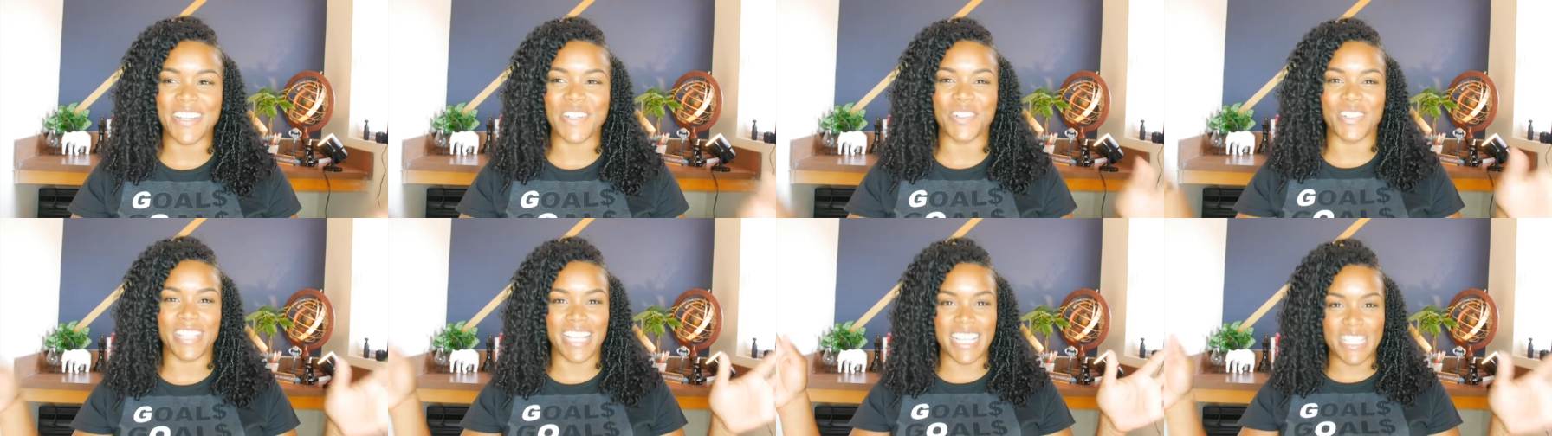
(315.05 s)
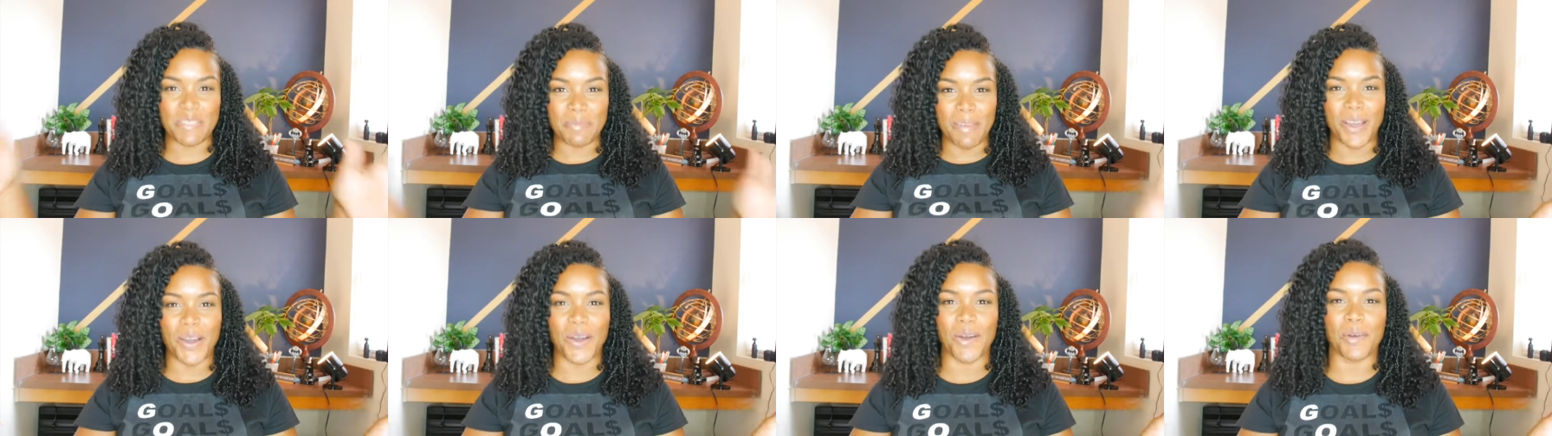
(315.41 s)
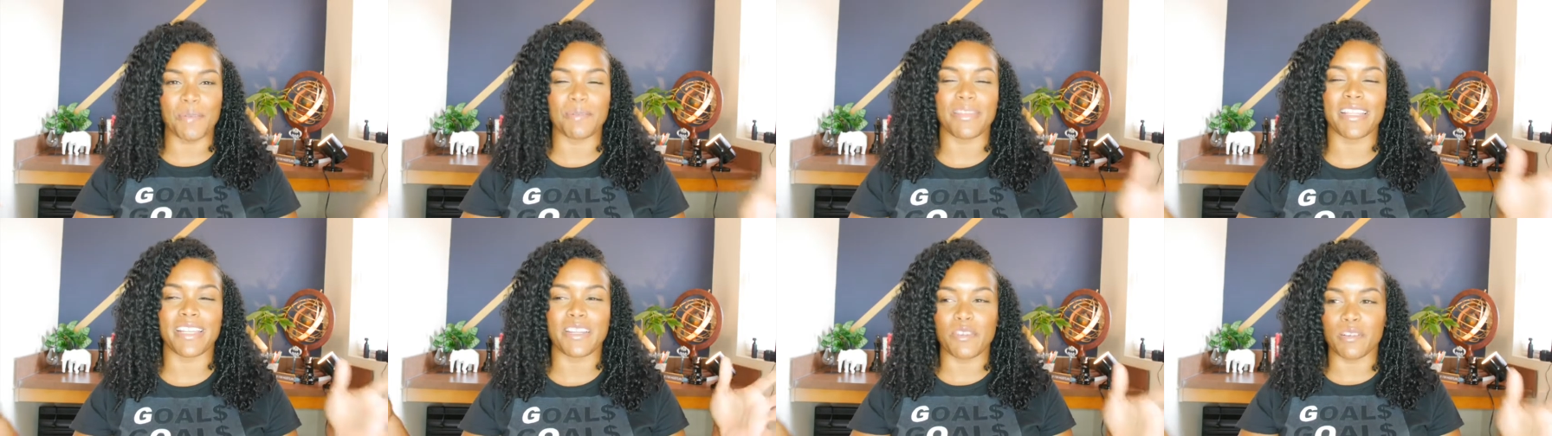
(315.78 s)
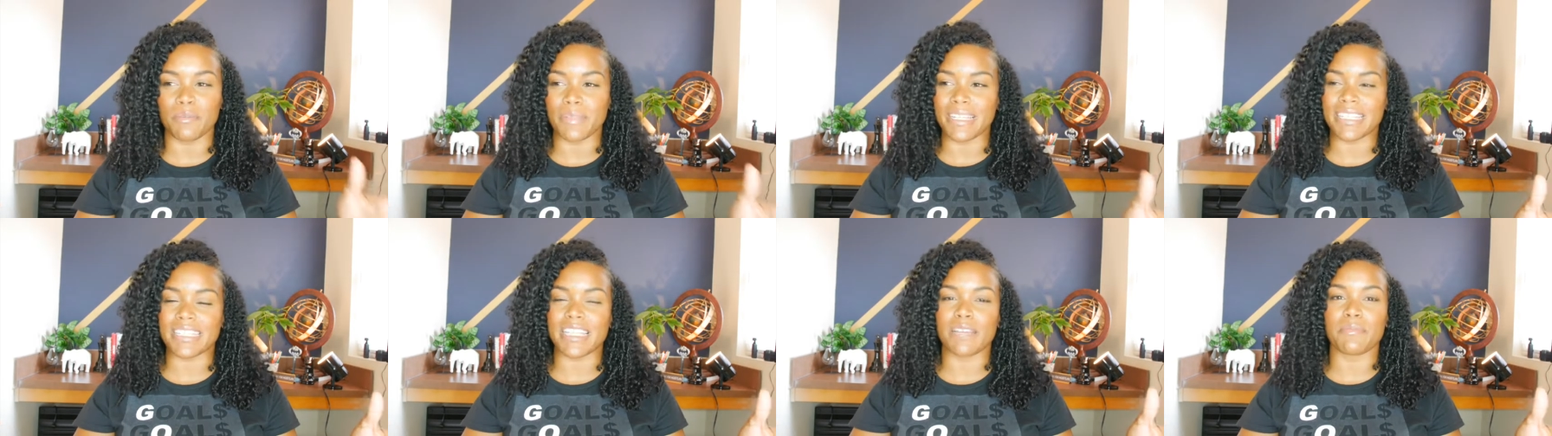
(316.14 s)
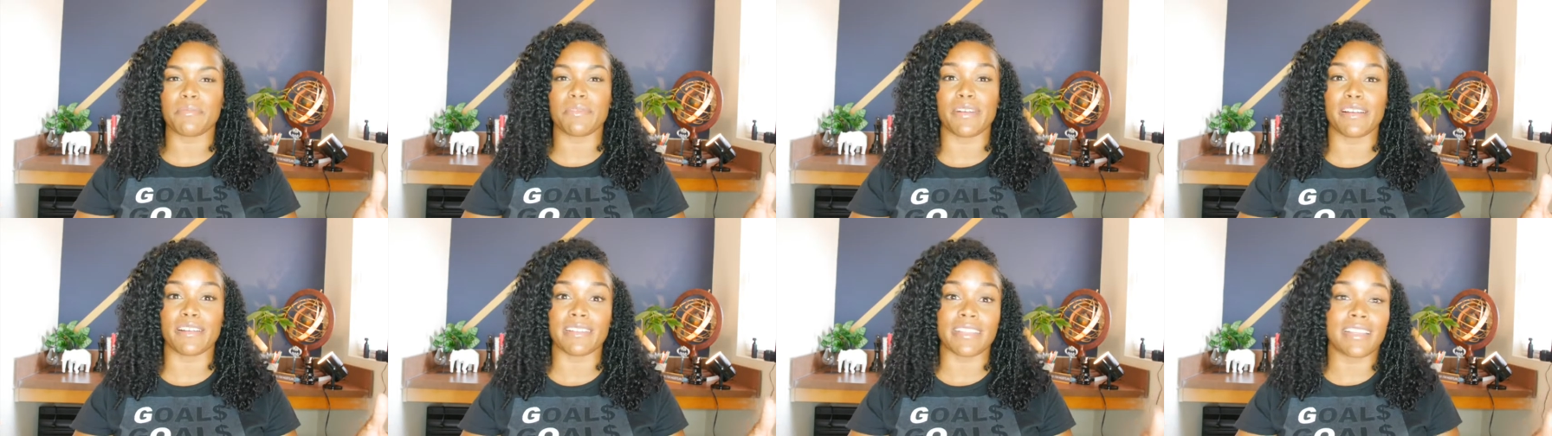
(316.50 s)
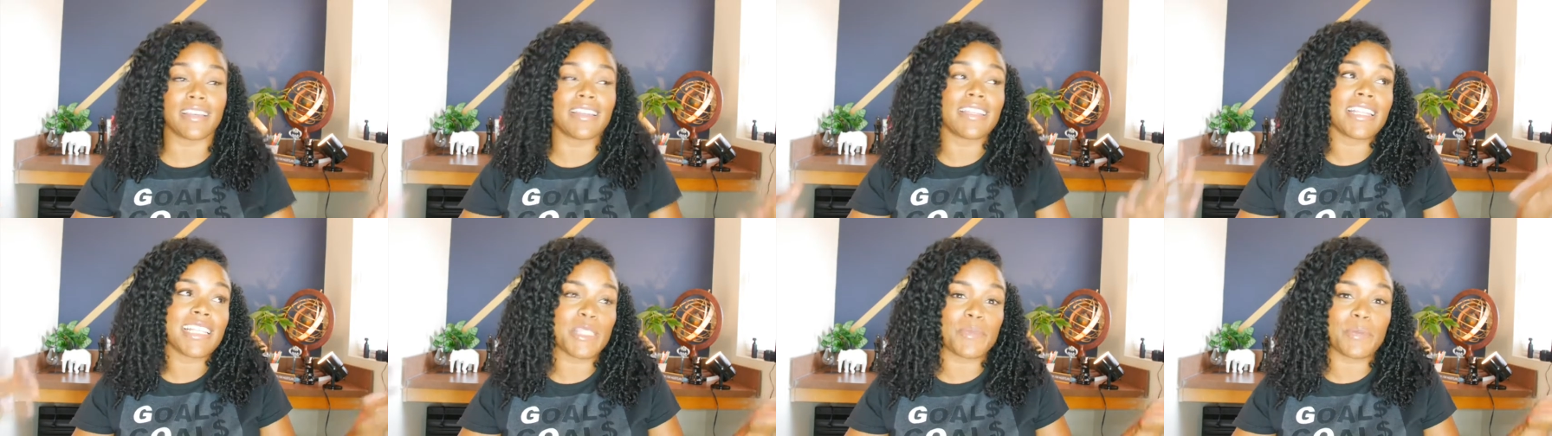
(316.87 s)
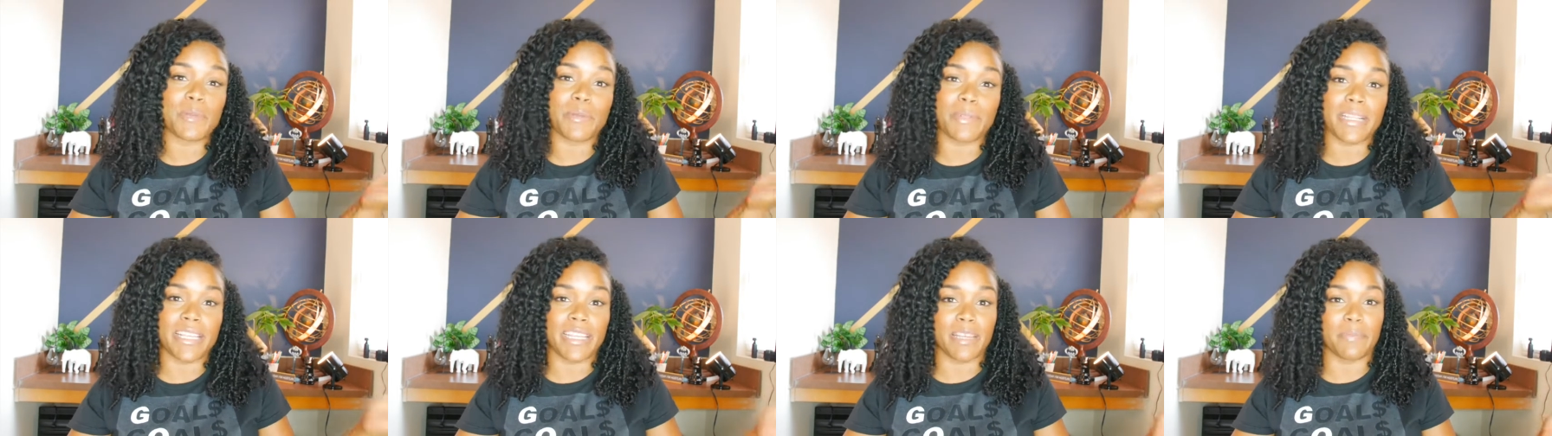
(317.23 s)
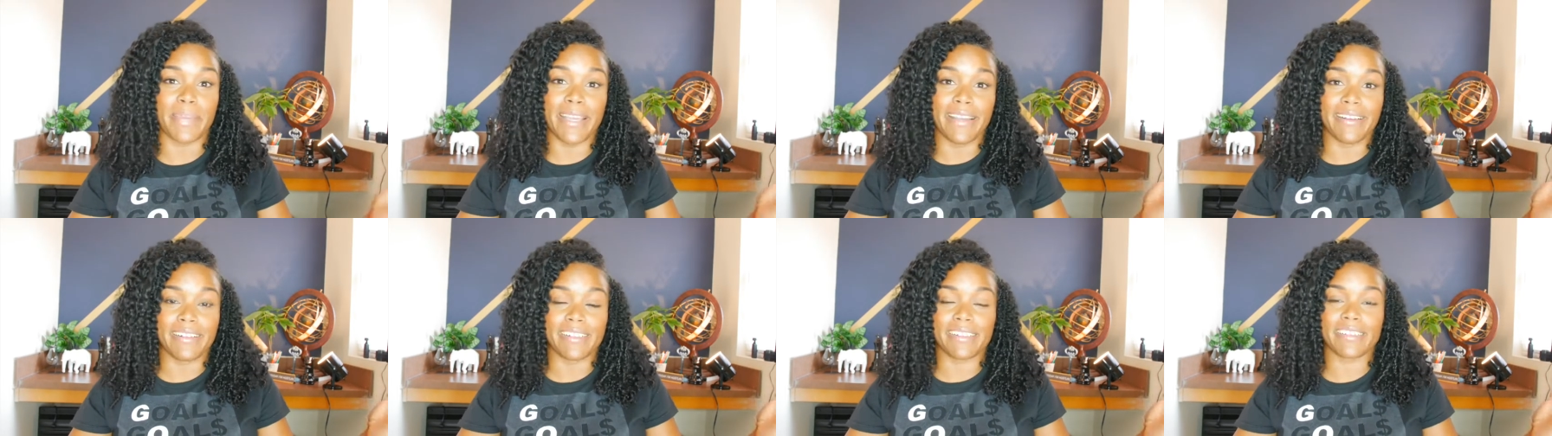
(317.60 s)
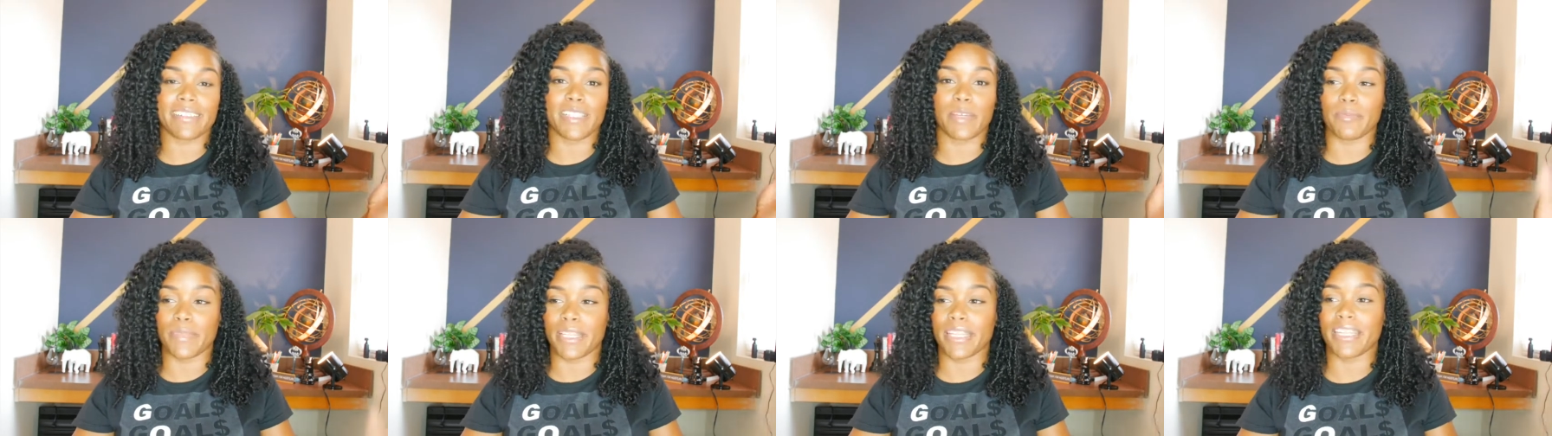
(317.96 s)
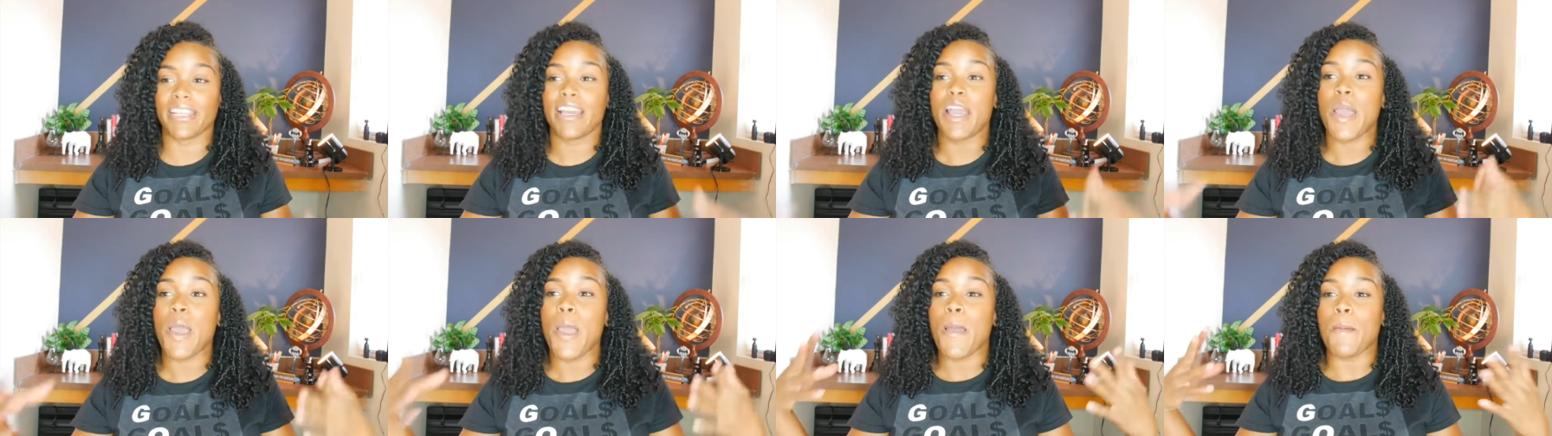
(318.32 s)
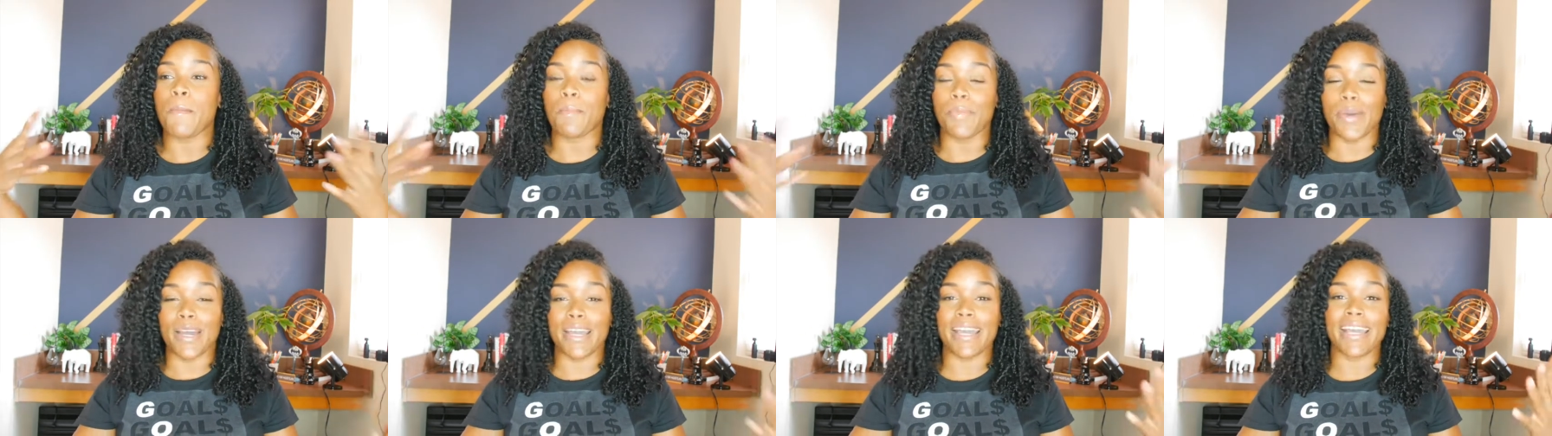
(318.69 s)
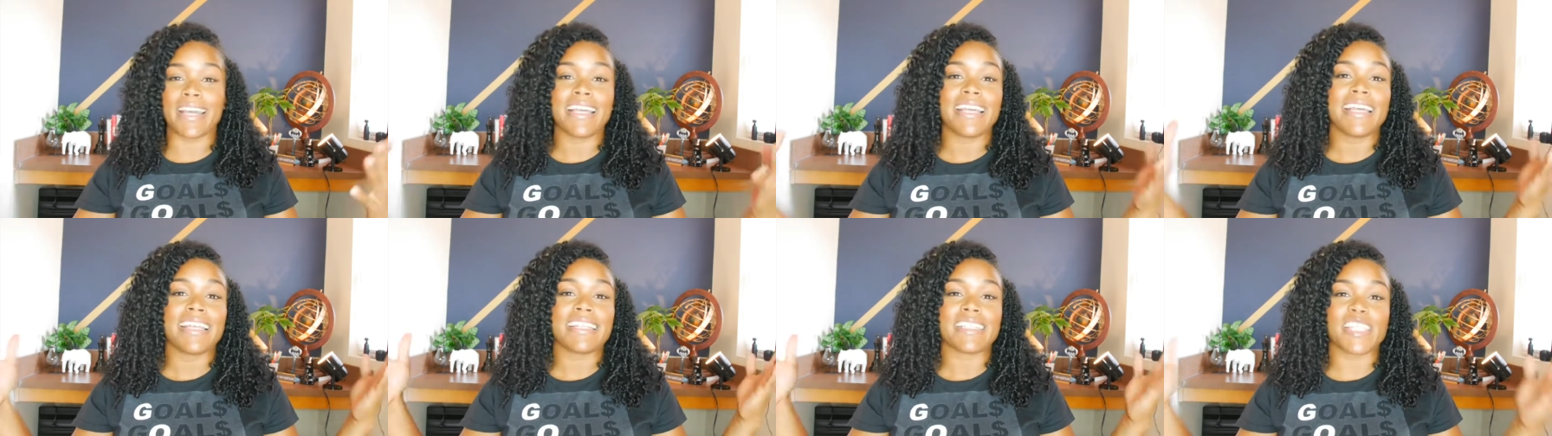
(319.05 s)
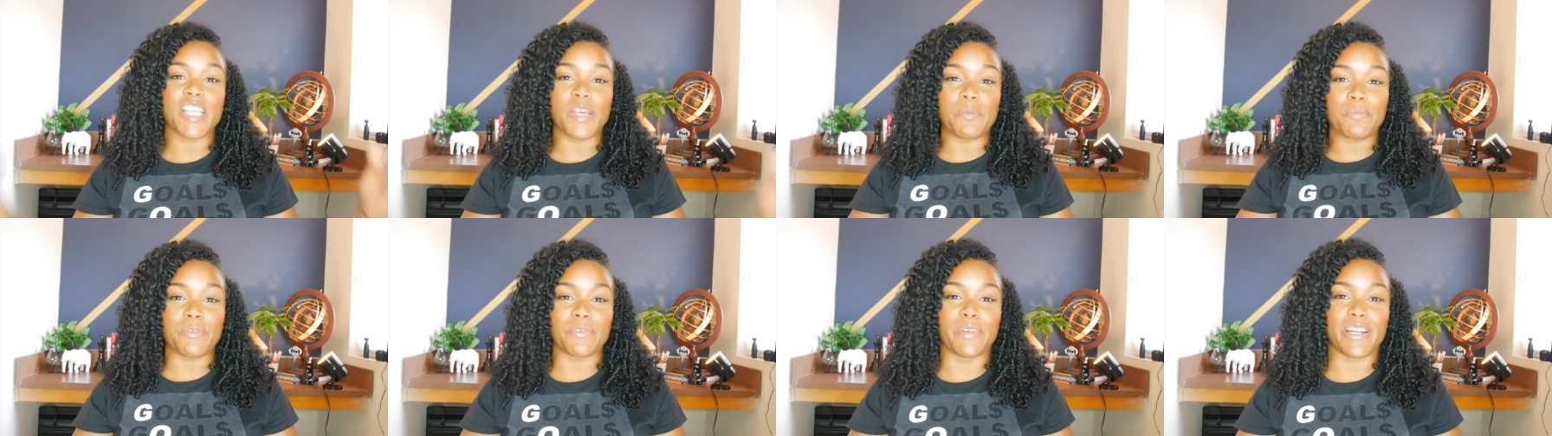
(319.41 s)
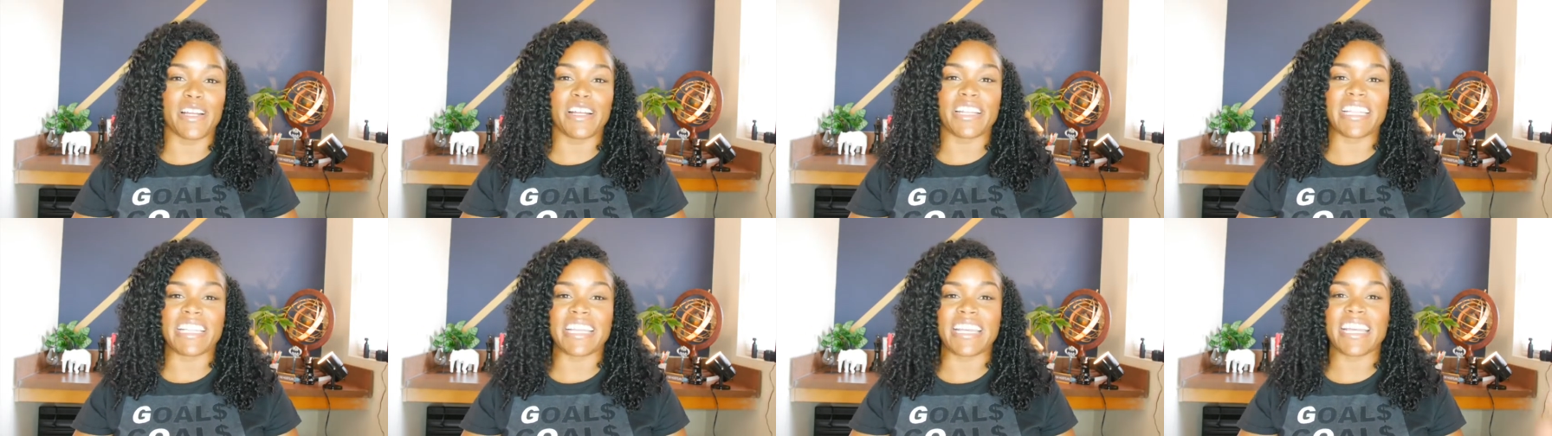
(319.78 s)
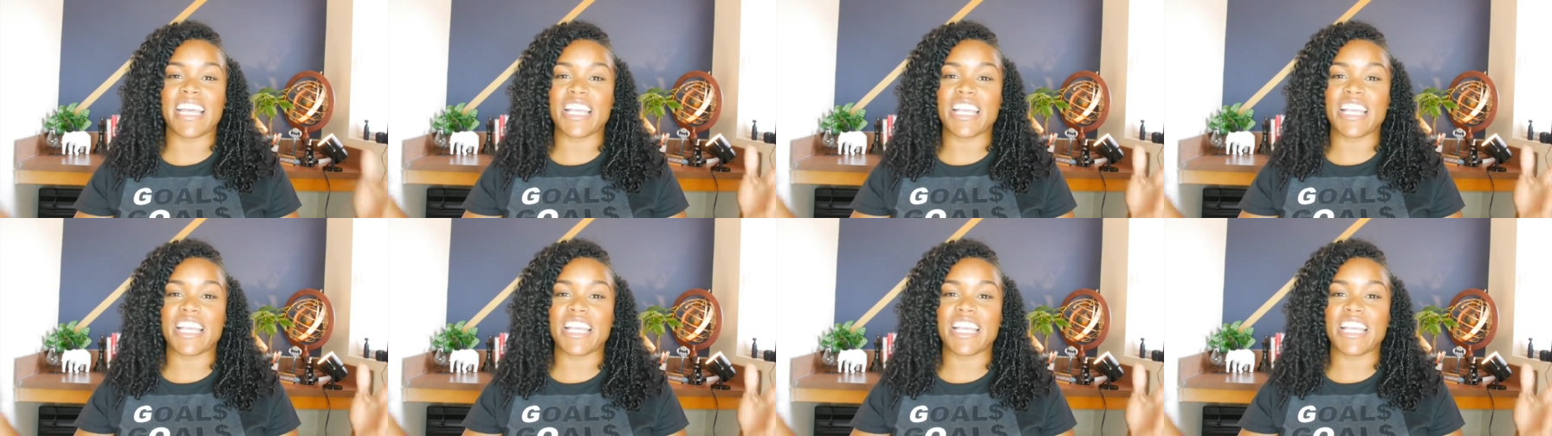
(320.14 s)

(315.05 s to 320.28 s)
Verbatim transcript: Well, that's my hope that it will be temporarily, unless we were to get married or something. But temporarily.